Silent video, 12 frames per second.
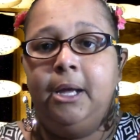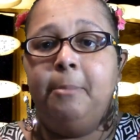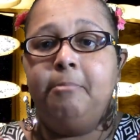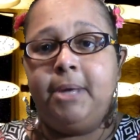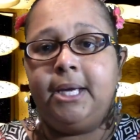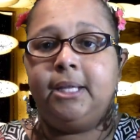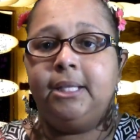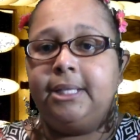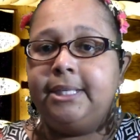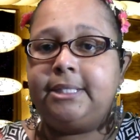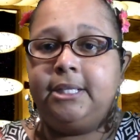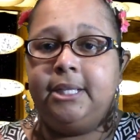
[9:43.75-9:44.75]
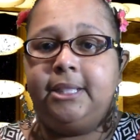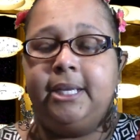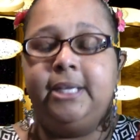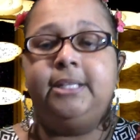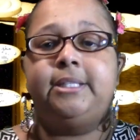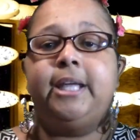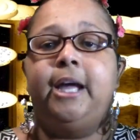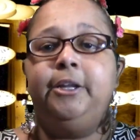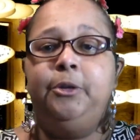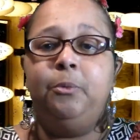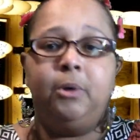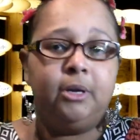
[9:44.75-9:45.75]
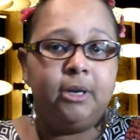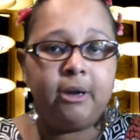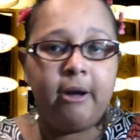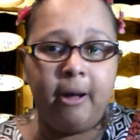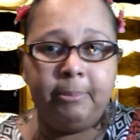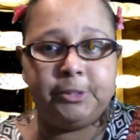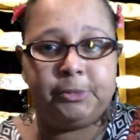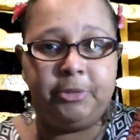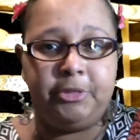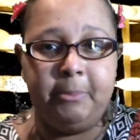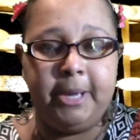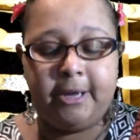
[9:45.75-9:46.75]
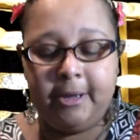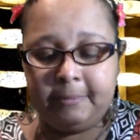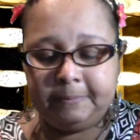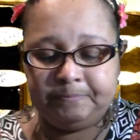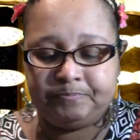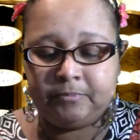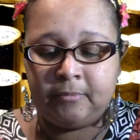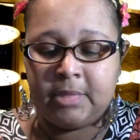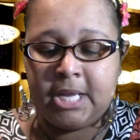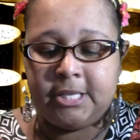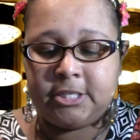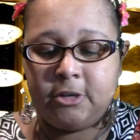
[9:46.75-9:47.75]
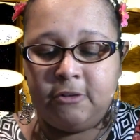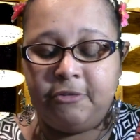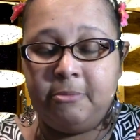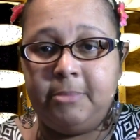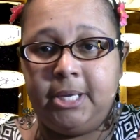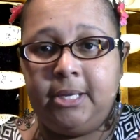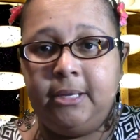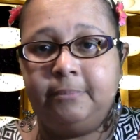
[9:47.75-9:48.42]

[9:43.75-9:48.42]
Make a list of the things that you want to accomplish with your makeup. So for me,